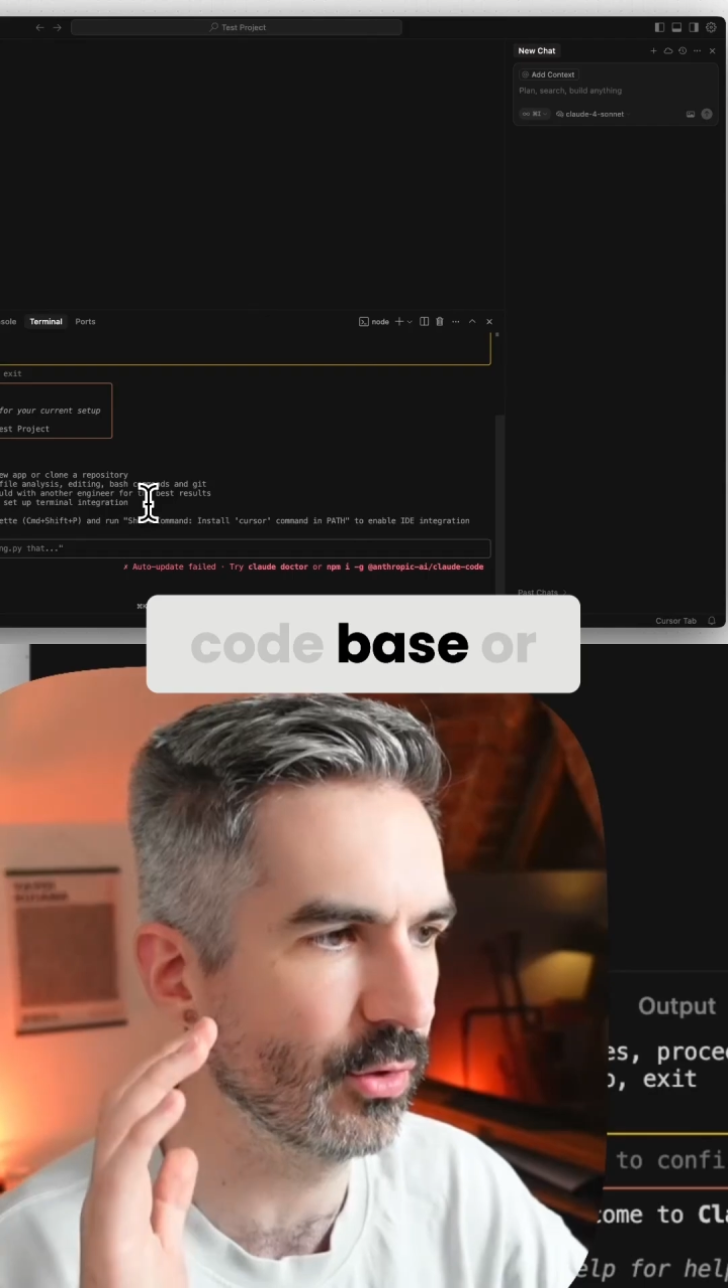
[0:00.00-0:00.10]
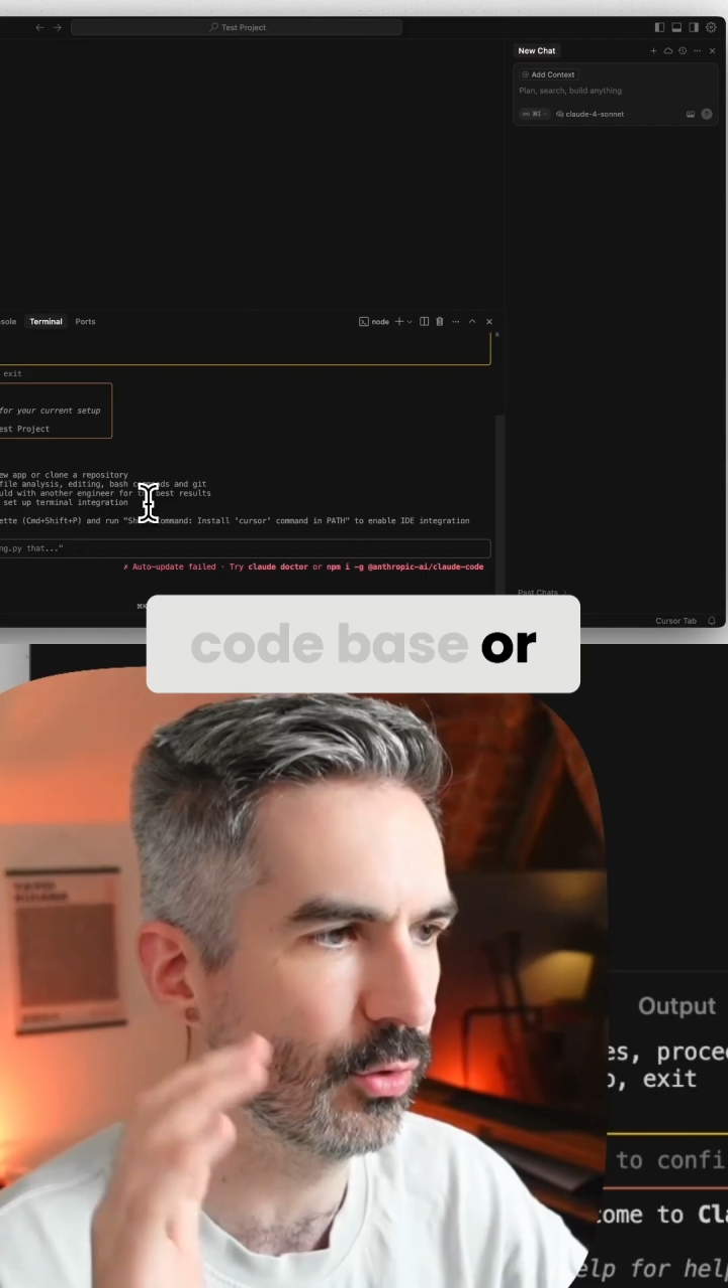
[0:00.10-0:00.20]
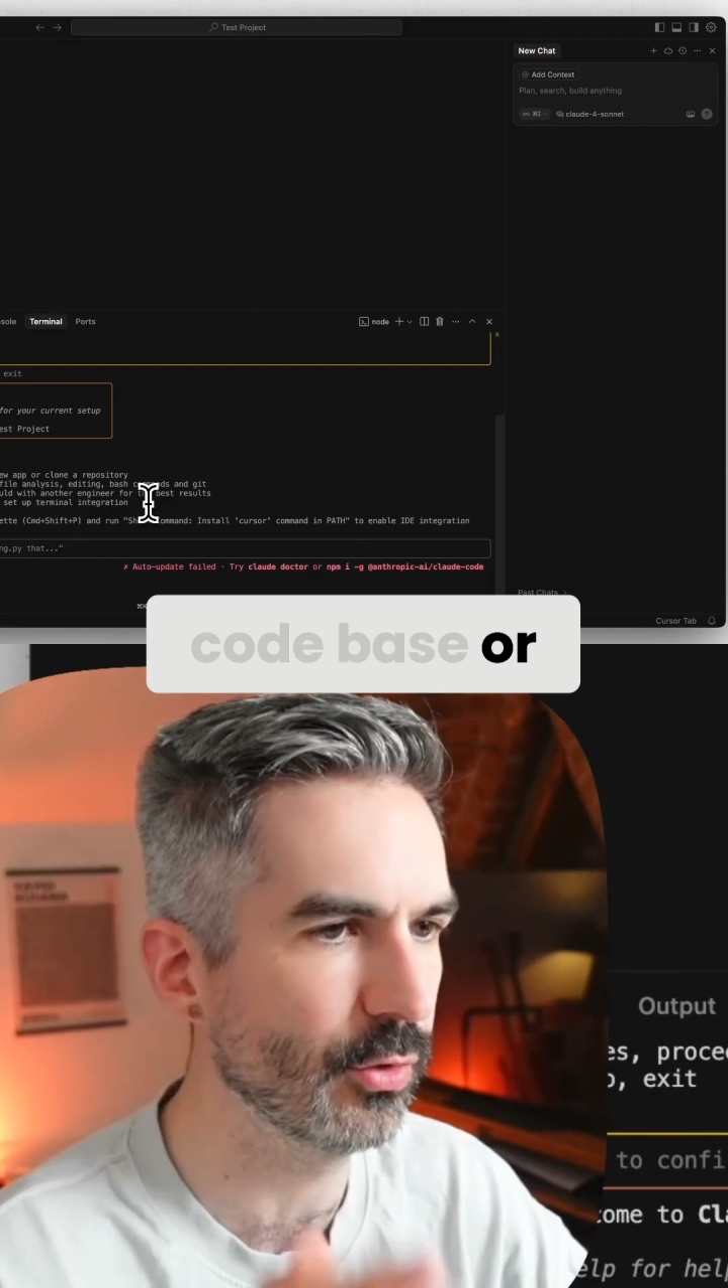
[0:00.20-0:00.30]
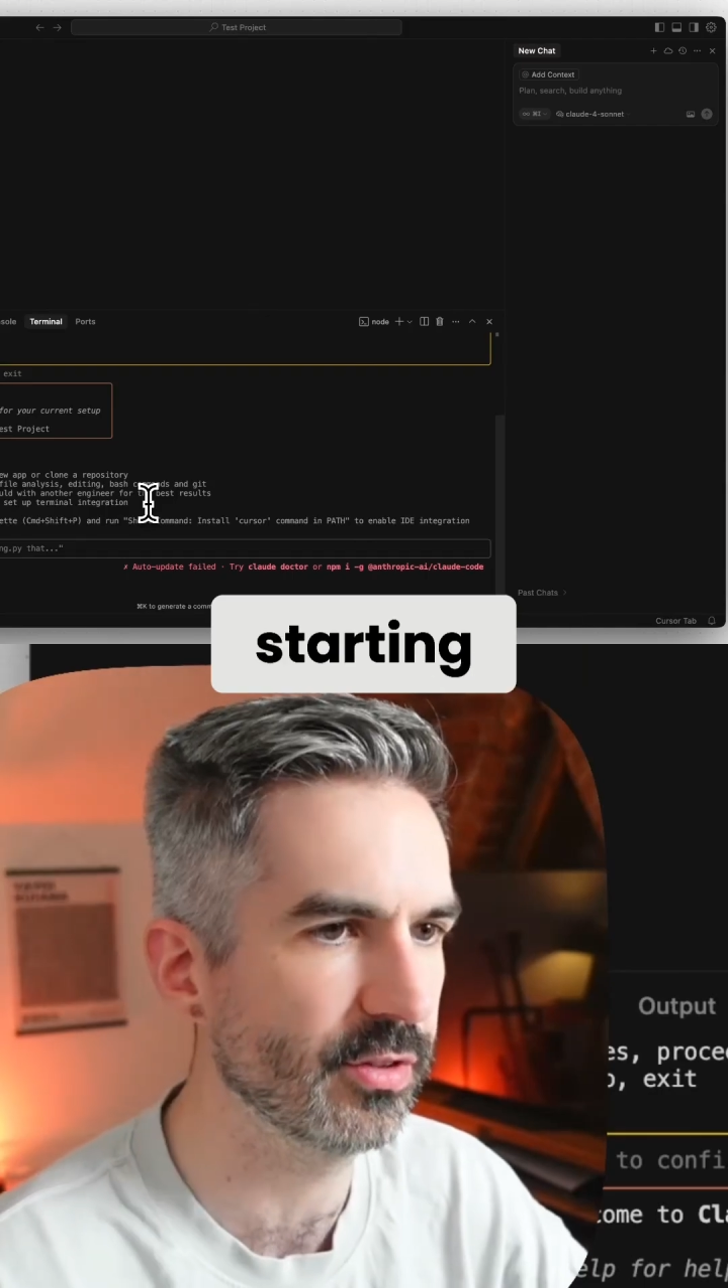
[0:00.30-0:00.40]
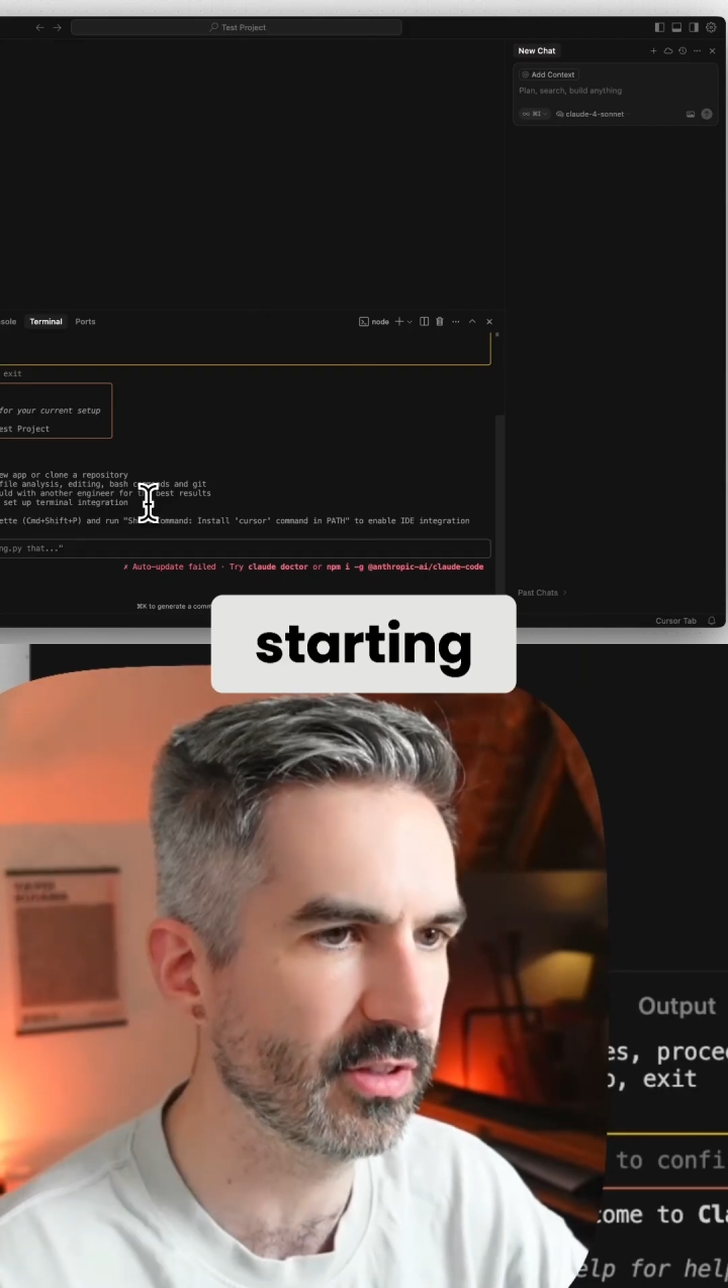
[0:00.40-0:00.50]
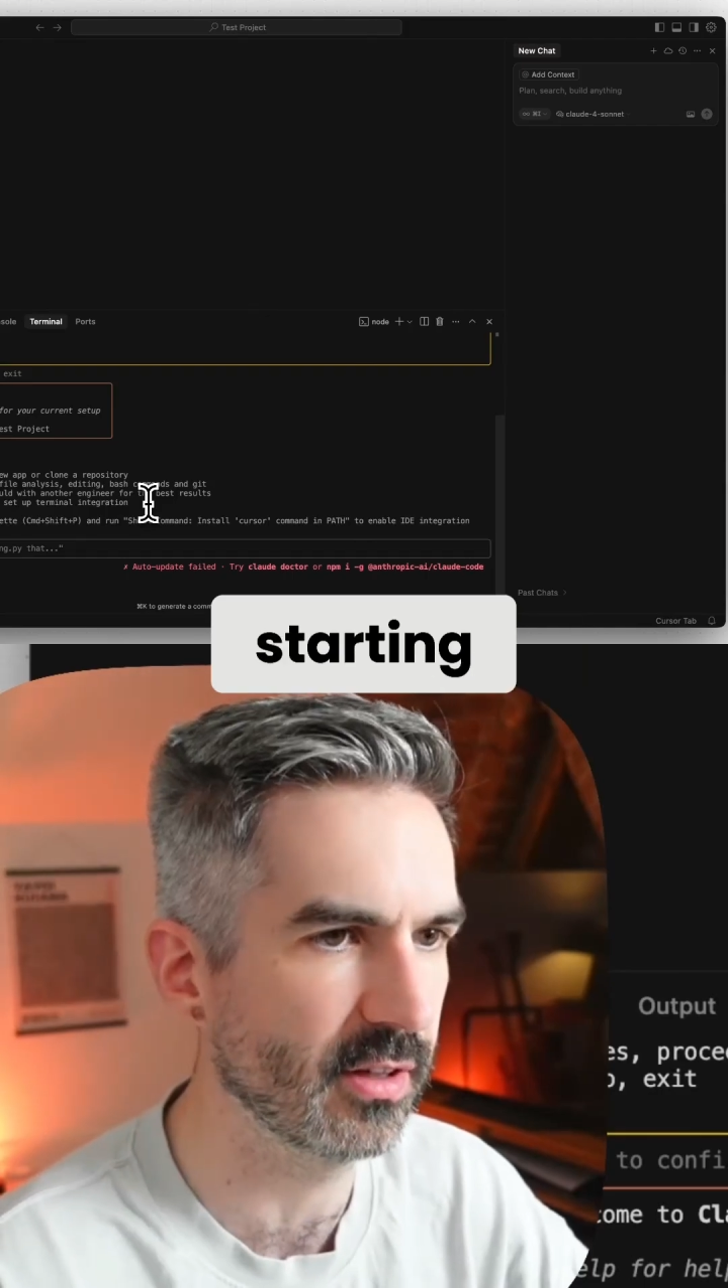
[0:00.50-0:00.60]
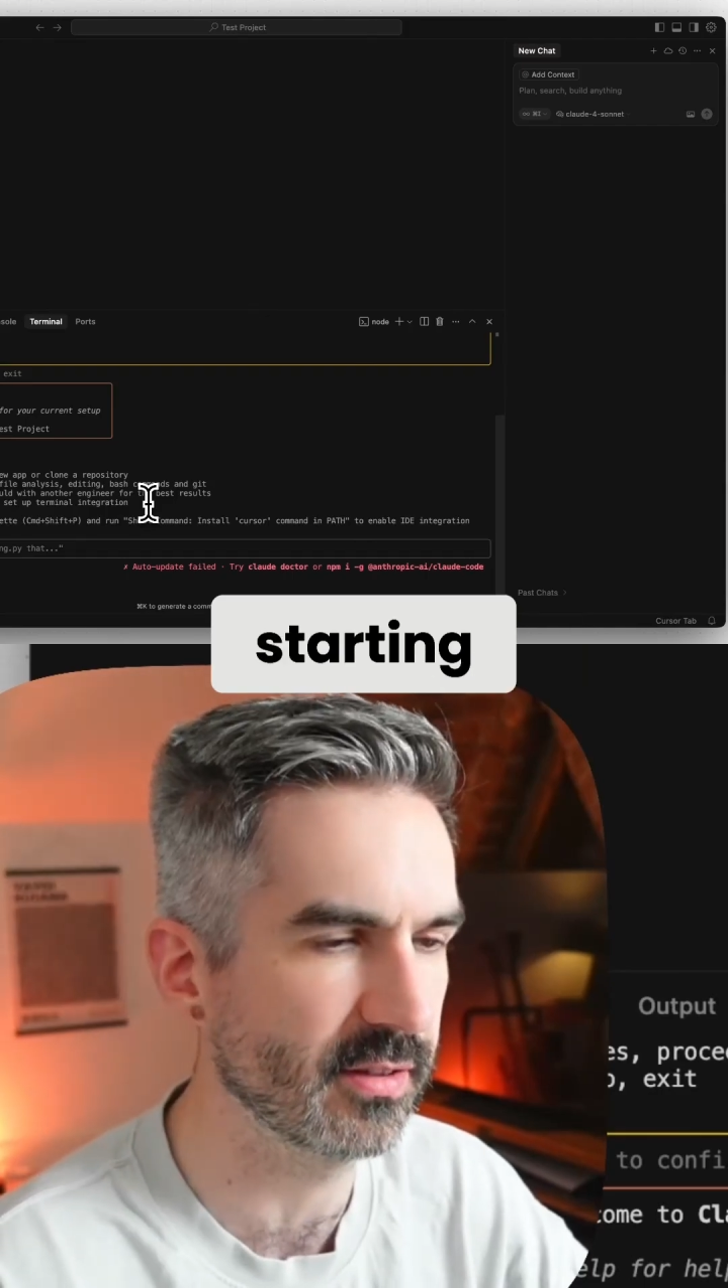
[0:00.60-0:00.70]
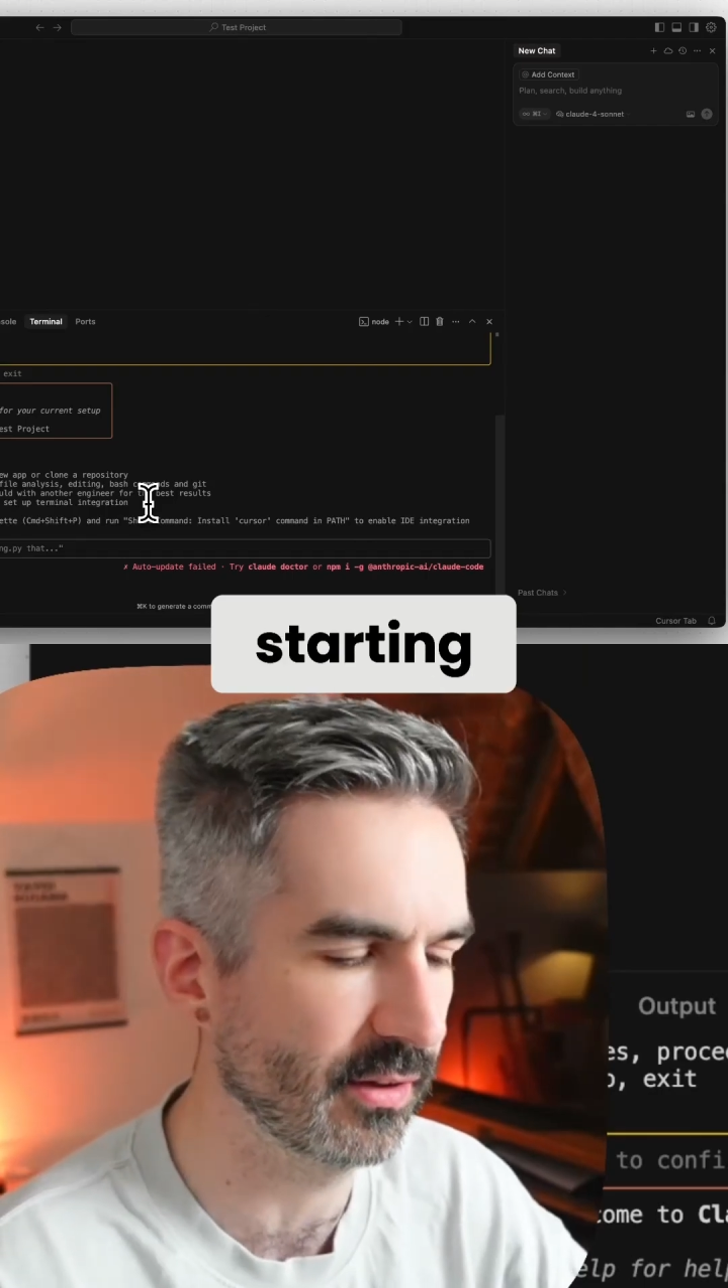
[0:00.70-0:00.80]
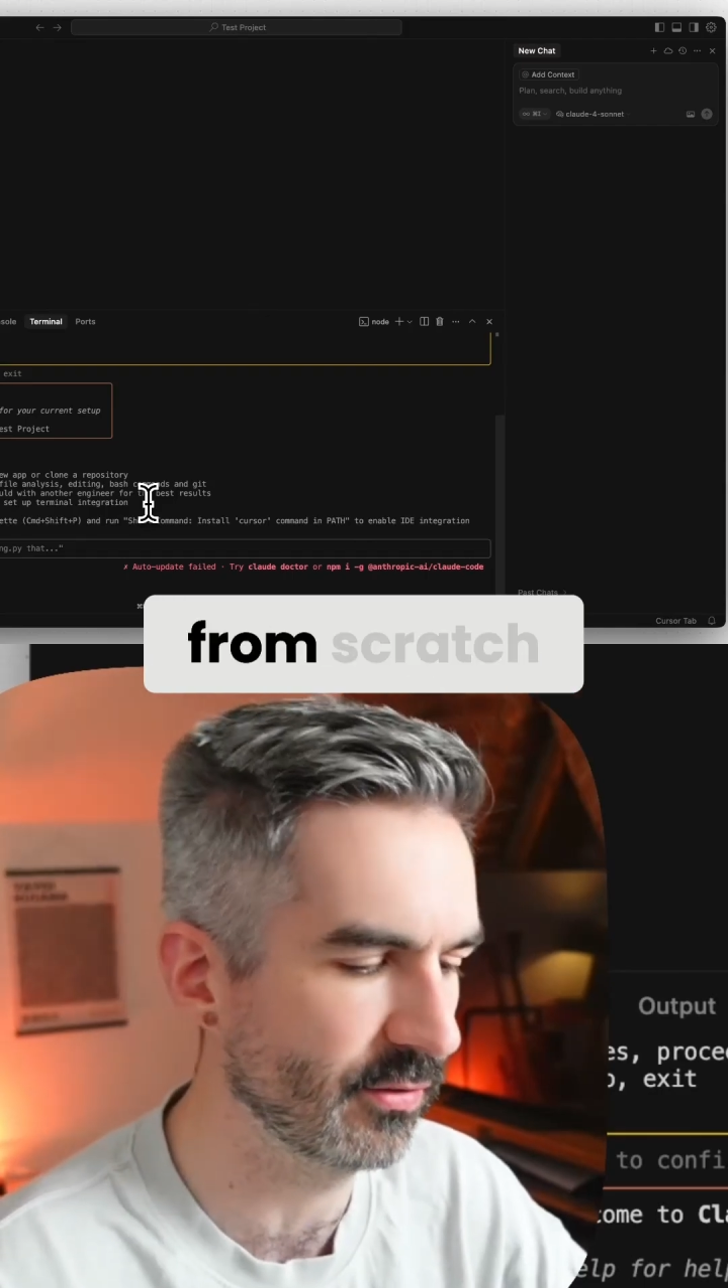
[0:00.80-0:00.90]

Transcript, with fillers: or starting